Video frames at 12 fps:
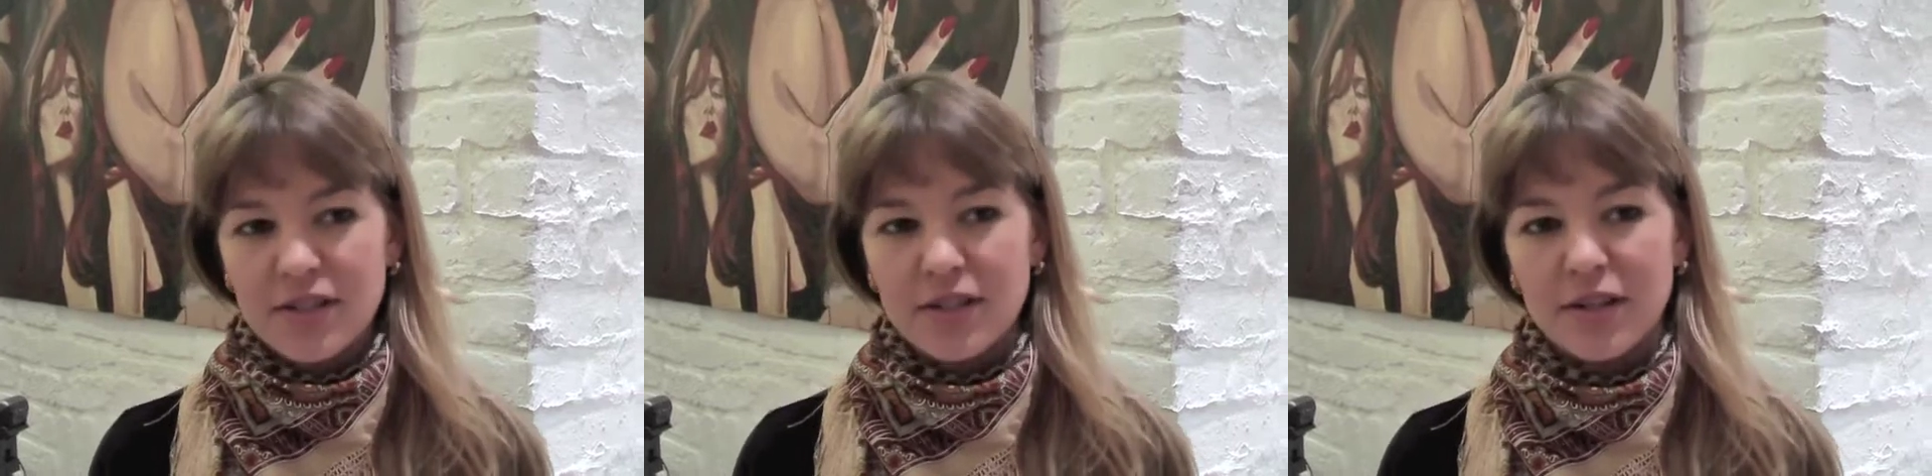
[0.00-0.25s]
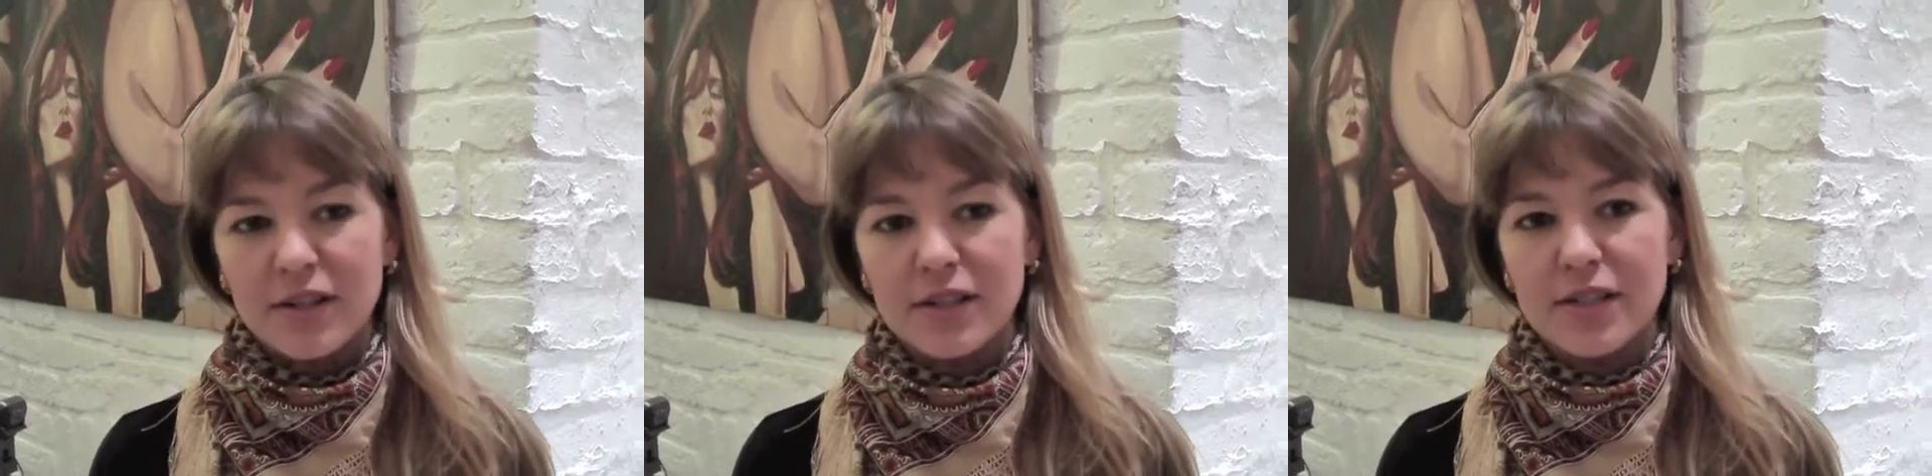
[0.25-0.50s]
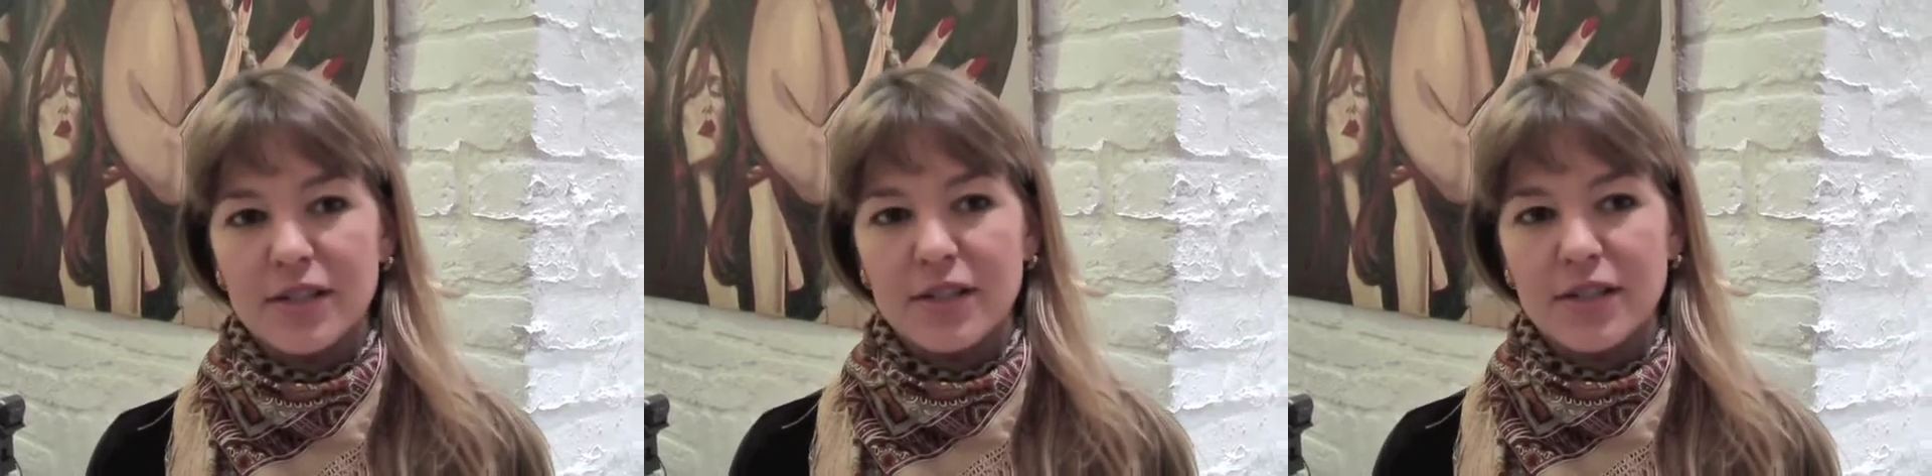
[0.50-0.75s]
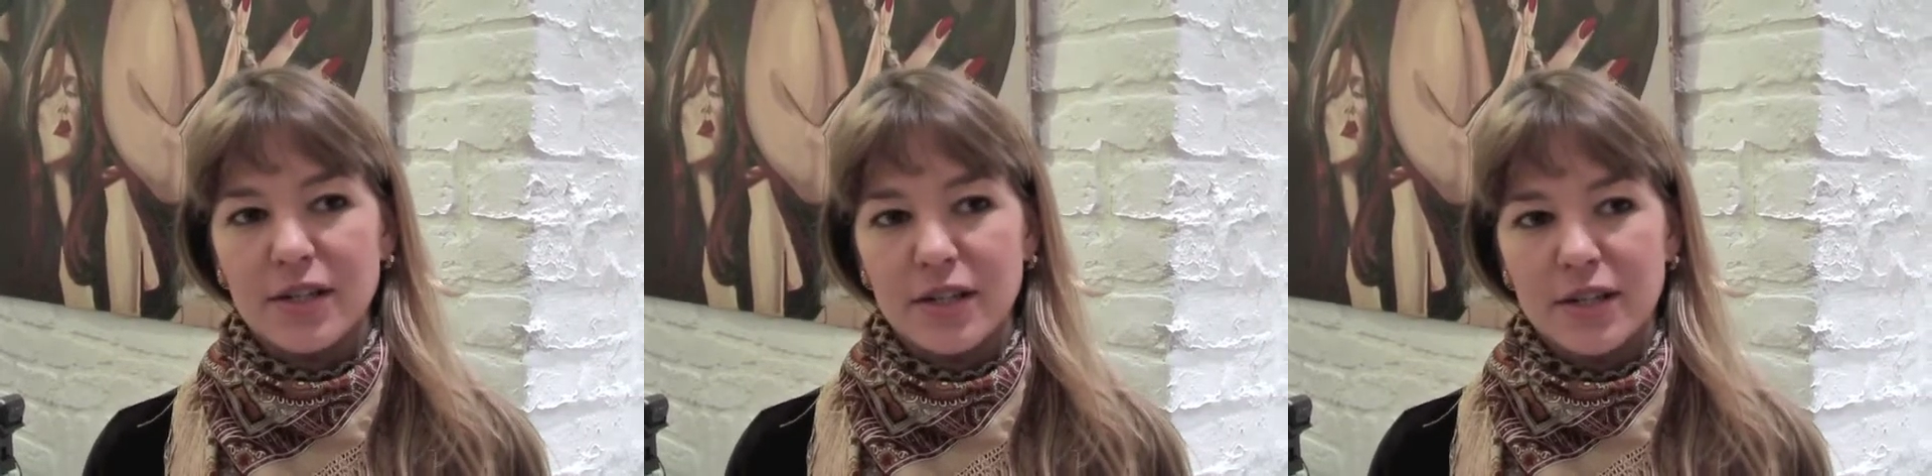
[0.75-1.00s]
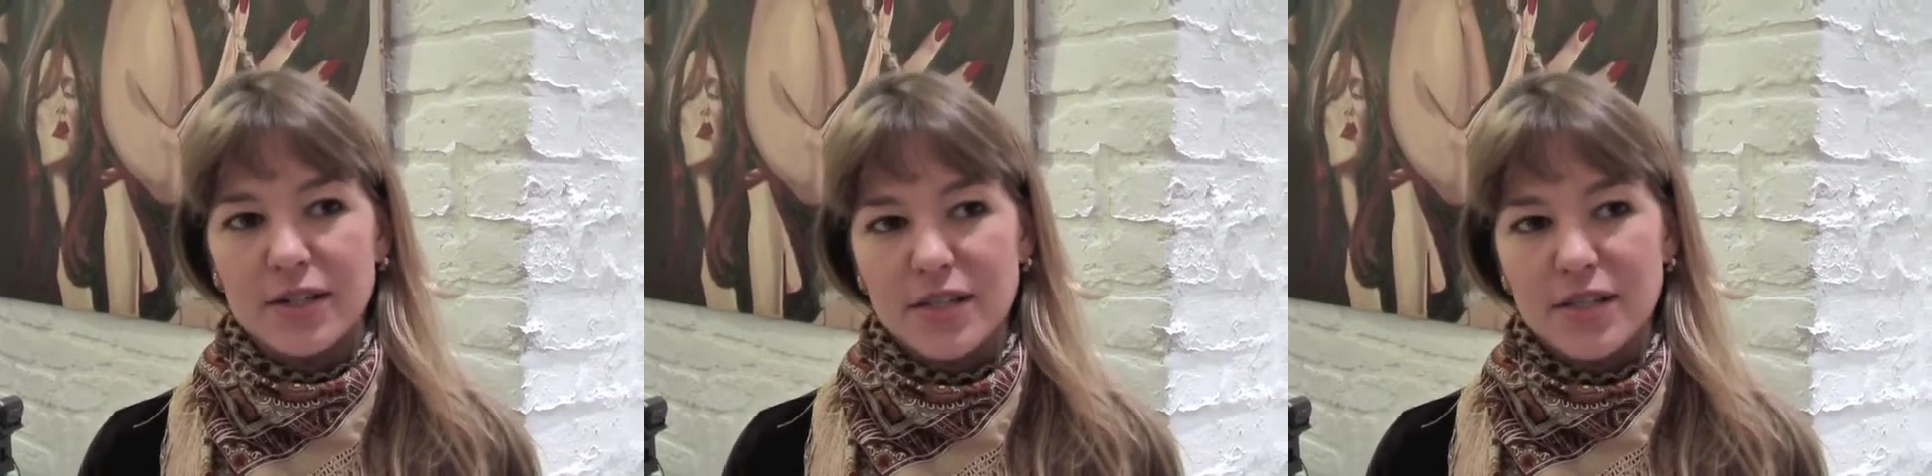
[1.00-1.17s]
and I did I